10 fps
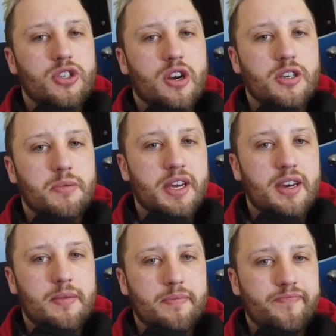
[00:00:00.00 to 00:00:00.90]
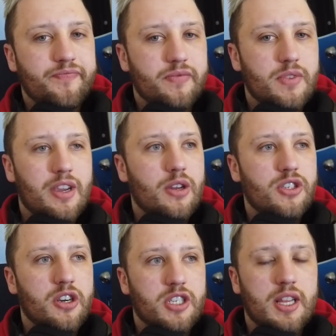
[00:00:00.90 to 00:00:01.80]
Couldn't charge my
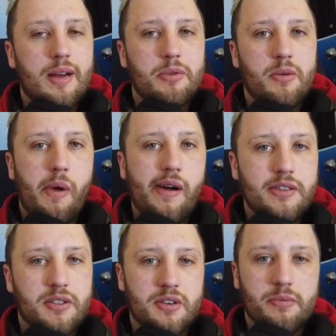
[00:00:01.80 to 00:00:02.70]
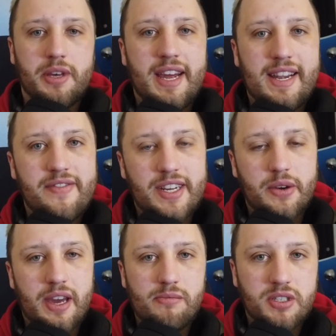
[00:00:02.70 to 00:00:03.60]
couldn't charge the laptop, so I couldn't play any
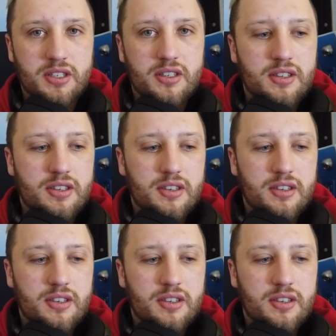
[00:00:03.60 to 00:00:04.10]
video games.